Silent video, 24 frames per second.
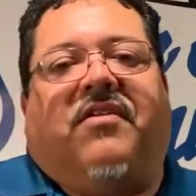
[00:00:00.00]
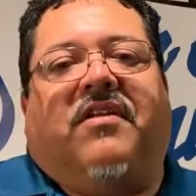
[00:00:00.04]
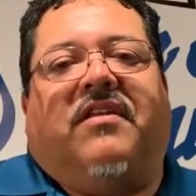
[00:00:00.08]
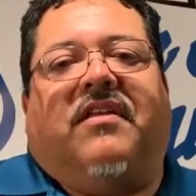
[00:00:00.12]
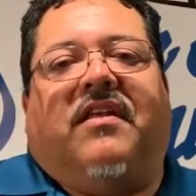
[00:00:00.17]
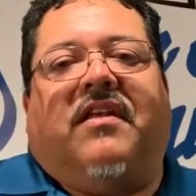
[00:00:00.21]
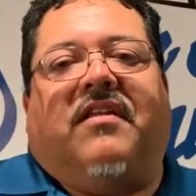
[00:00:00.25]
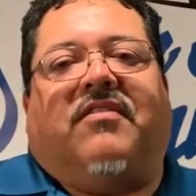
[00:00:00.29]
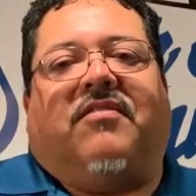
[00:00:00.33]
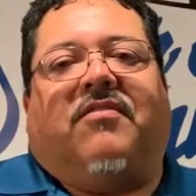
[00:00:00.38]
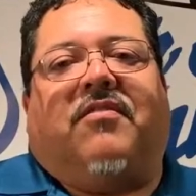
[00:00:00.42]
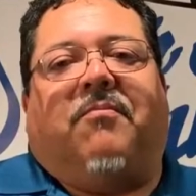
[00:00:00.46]

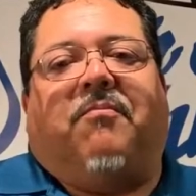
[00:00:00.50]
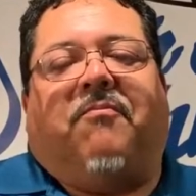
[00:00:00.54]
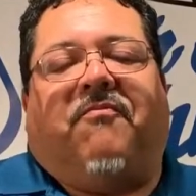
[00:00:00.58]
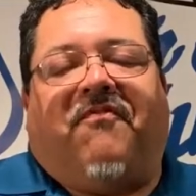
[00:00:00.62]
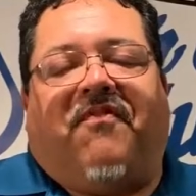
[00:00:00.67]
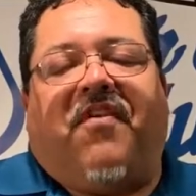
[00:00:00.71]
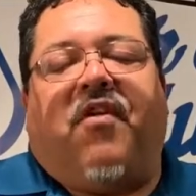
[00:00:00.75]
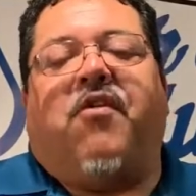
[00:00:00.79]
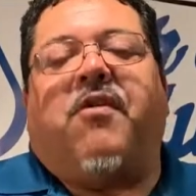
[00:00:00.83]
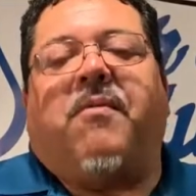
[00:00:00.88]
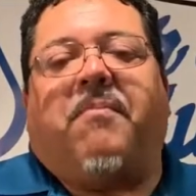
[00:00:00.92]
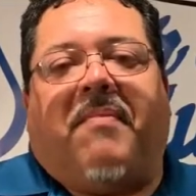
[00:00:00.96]
It's
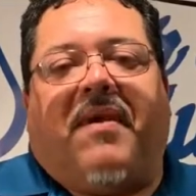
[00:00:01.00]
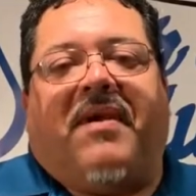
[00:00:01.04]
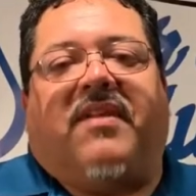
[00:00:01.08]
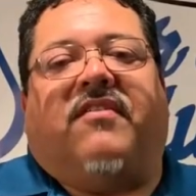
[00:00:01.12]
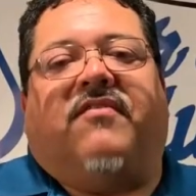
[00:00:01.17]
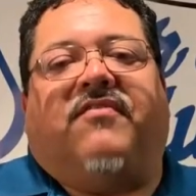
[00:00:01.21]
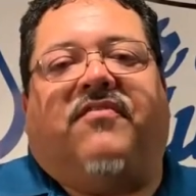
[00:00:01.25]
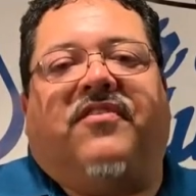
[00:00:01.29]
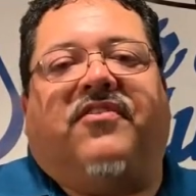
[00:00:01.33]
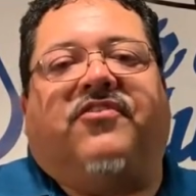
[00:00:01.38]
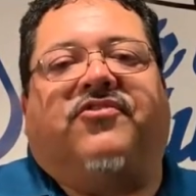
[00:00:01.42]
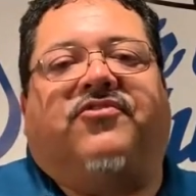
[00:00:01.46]
very
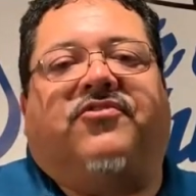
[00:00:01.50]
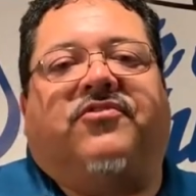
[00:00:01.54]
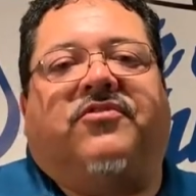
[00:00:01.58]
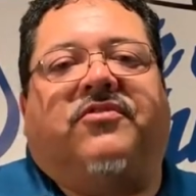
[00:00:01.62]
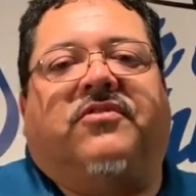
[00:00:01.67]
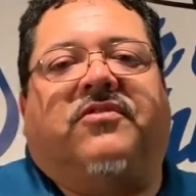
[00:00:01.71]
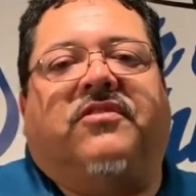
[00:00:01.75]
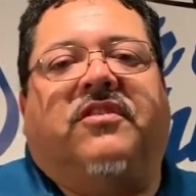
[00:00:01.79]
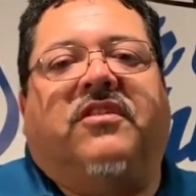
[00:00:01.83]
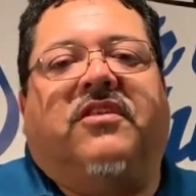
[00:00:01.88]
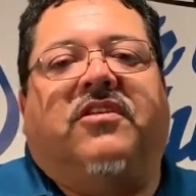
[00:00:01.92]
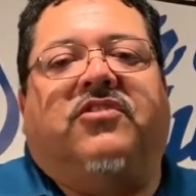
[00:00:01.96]

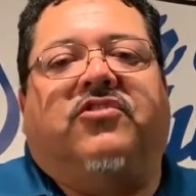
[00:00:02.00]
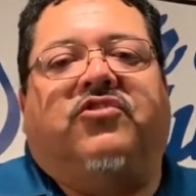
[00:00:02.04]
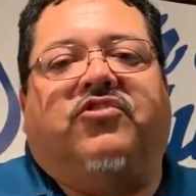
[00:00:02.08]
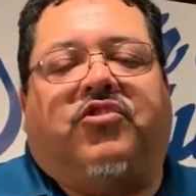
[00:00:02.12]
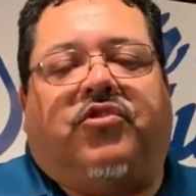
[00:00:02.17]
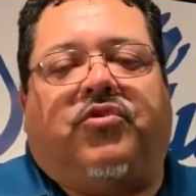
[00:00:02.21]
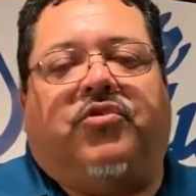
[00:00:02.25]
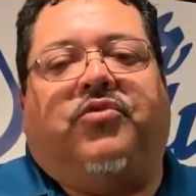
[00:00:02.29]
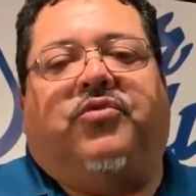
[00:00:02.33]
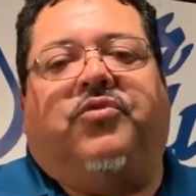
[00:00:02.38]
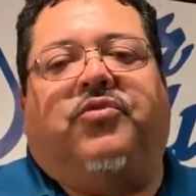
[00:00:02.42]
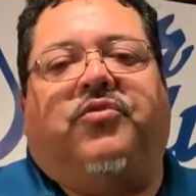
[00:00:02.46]
beneficial
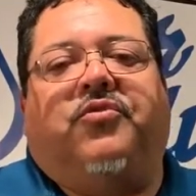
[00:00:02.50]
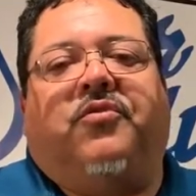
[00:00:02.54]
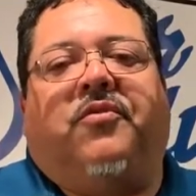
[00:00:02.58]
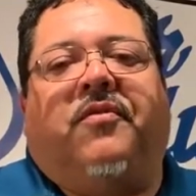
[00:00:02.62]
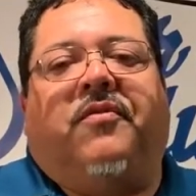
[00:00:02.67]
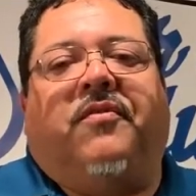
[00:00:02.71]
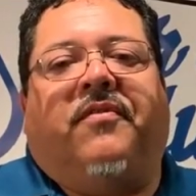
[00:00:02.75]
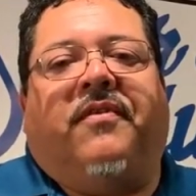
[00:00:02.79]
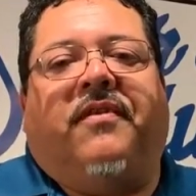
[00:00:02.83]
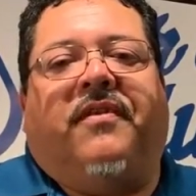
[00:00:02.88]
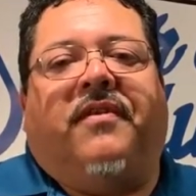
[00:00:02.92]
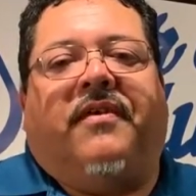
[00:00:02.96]
to
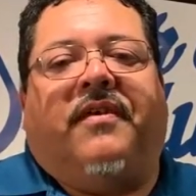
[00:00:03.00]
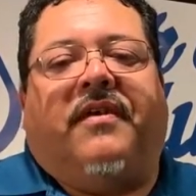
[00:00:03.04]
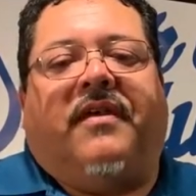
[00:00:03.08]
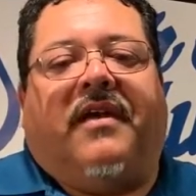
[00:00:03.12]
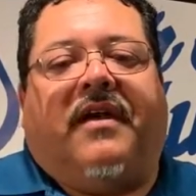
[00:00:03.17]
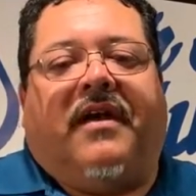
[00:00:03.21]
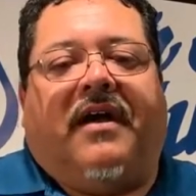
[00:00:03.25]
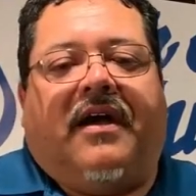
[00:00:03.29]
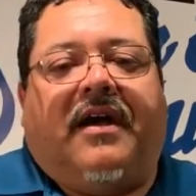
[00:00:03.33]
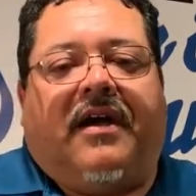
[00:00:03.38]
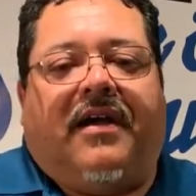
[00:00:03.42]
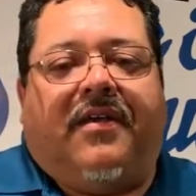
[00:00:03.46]

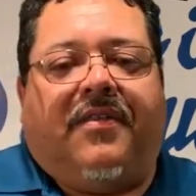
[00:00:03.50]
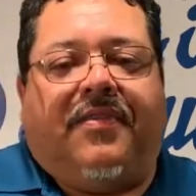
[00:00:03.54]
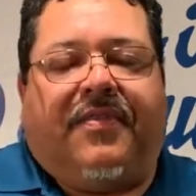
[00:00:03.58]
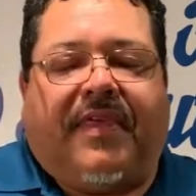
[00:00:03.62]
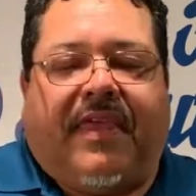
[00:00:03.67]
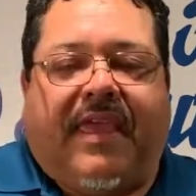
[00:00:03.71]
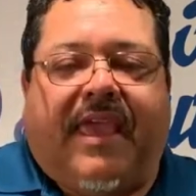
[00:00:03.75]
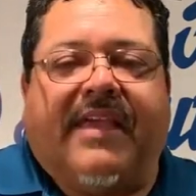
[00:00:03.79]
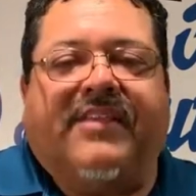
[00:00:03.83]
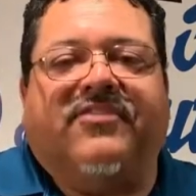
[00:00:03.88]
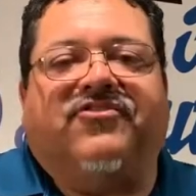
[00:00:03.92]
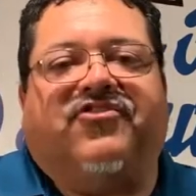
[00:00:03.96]

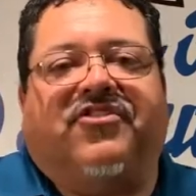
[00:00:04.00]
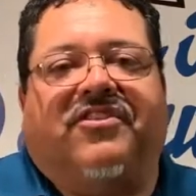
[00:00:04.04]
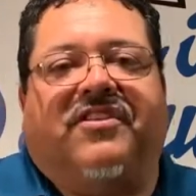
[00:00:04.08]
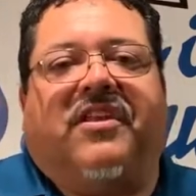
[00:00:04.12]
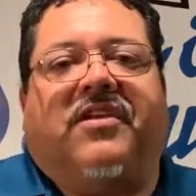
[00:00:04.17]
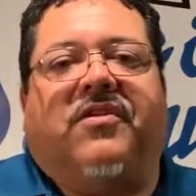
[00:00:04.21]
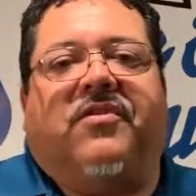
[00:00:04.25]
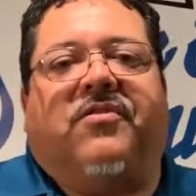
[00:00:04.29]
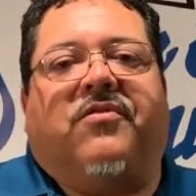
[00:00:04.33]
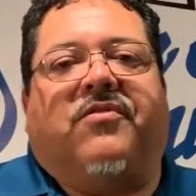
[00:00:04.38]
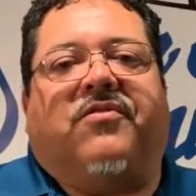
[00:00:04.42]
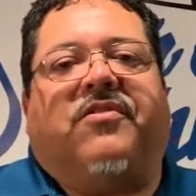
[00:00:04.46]
the
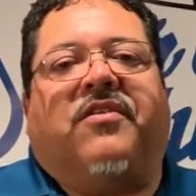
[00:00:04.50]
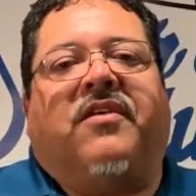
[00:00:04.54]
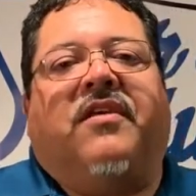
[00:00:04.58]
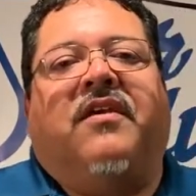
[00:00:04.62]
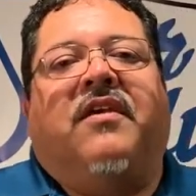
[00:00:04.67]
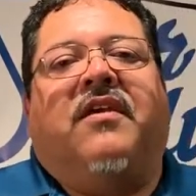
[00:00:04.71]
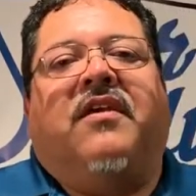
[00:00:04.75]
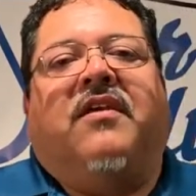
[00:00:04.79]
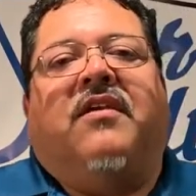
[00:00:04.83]
engineers,